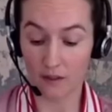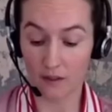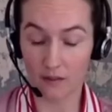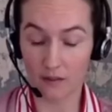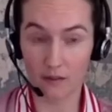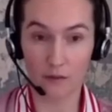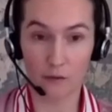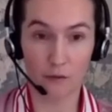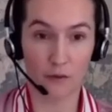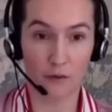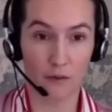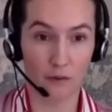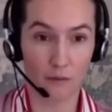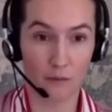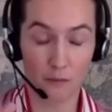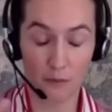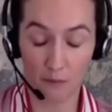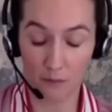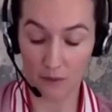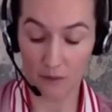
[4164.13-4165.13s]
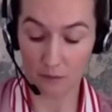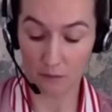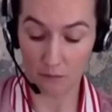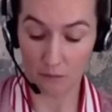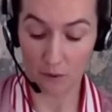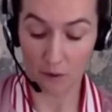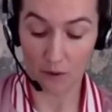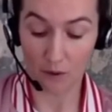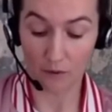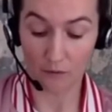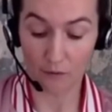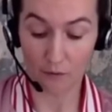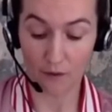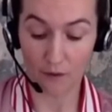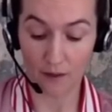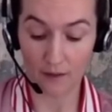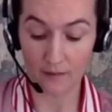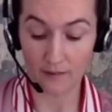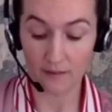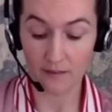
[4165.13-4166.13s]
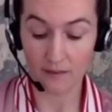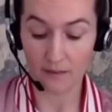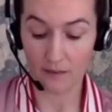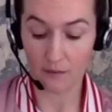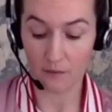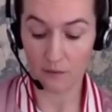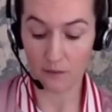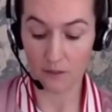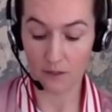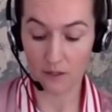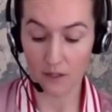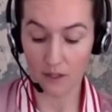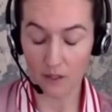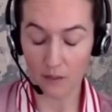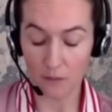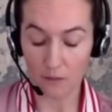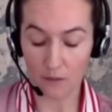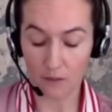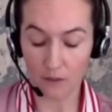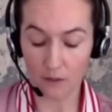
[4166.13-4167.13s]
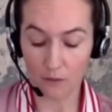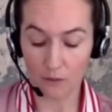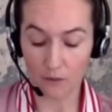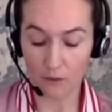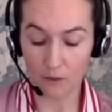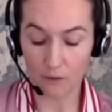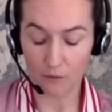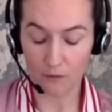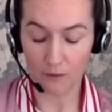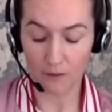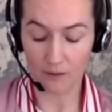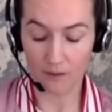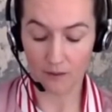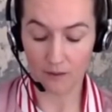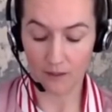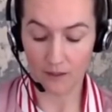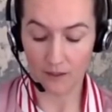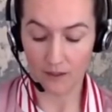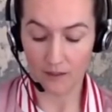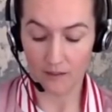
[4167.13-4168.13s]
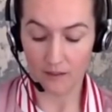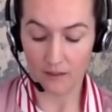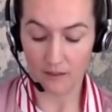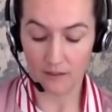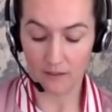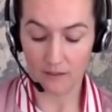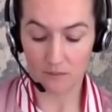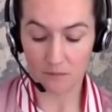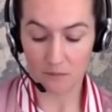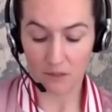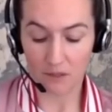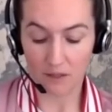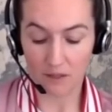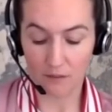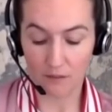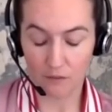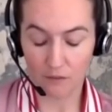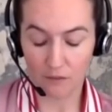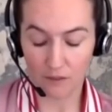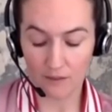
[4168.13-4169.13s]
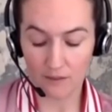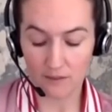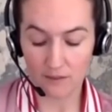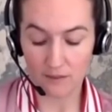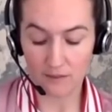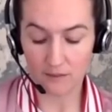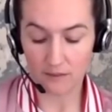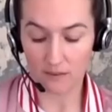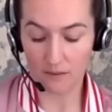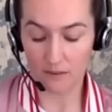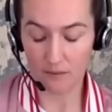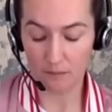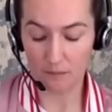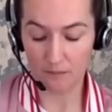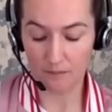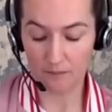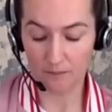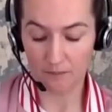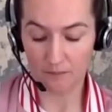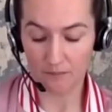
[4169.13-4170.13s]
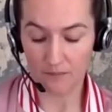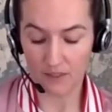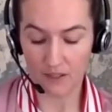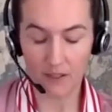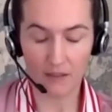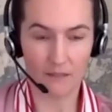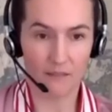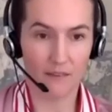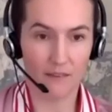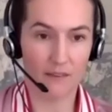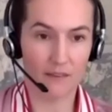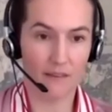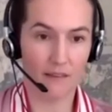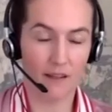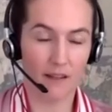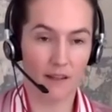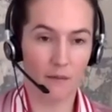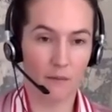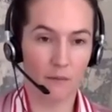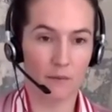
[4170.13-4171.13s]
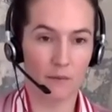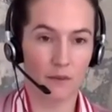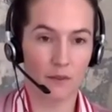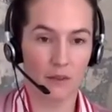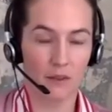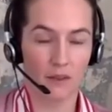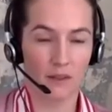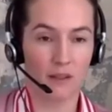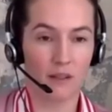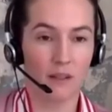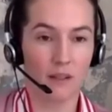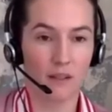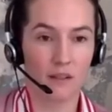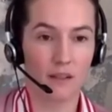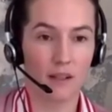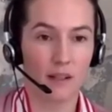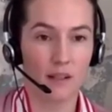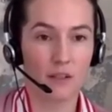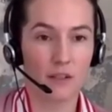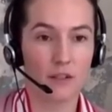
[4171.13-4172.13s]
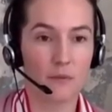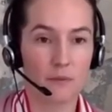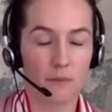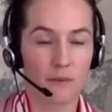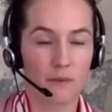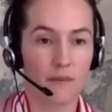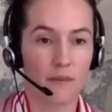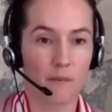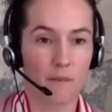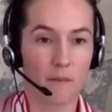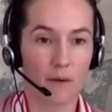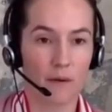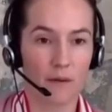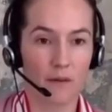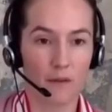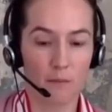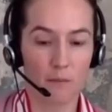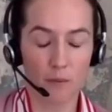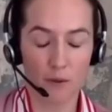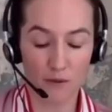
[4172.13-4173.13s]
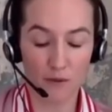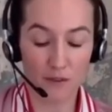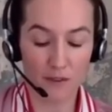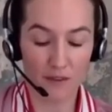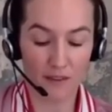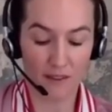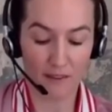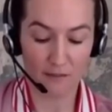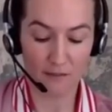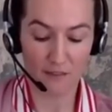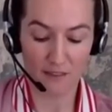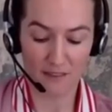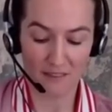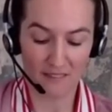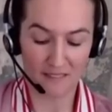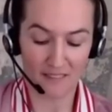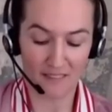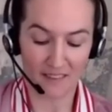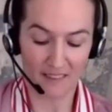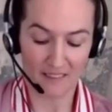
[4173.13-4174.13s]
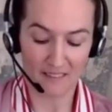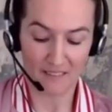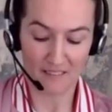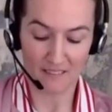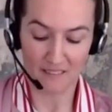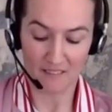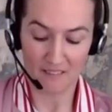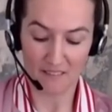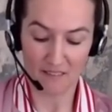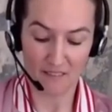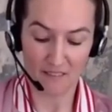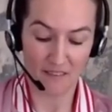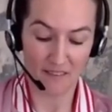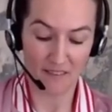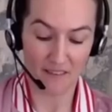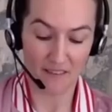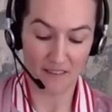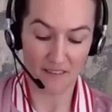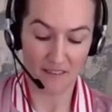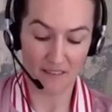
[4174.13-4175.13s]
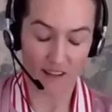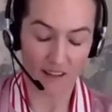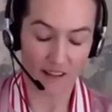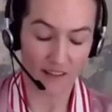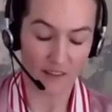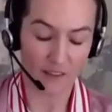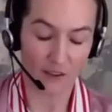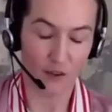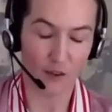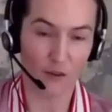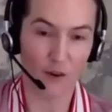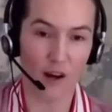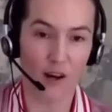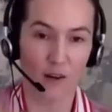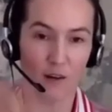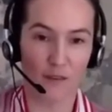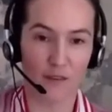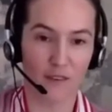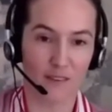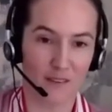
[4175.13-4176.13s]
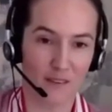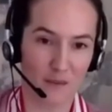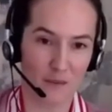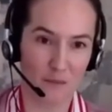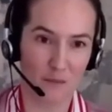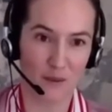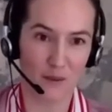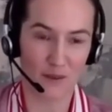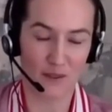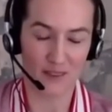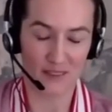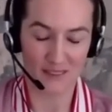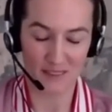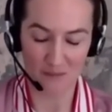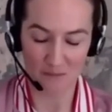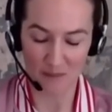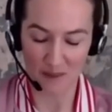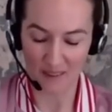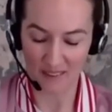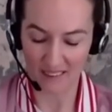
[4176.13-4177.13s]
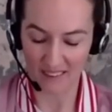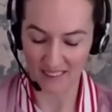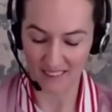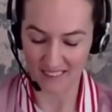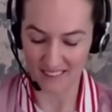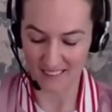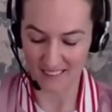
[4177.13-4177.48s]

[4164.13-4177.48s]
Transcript: different women, more affairs that we know of, and that kind of this, that they would engage with them on a personal level like this. I don't know how this is mirrored in my